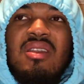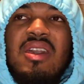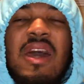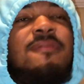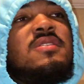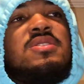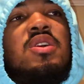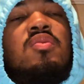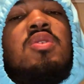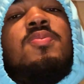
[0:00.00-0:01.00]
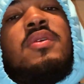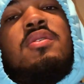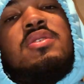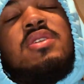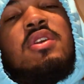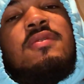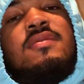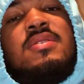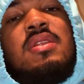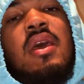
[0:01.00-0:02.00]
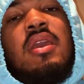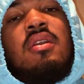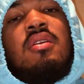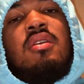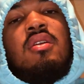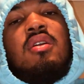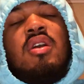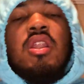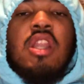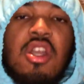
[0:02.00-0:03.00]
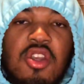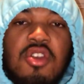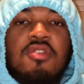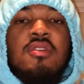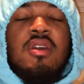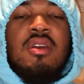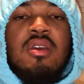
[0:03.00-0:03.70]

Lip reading: And I feel as though we were put on this earth to, like, learn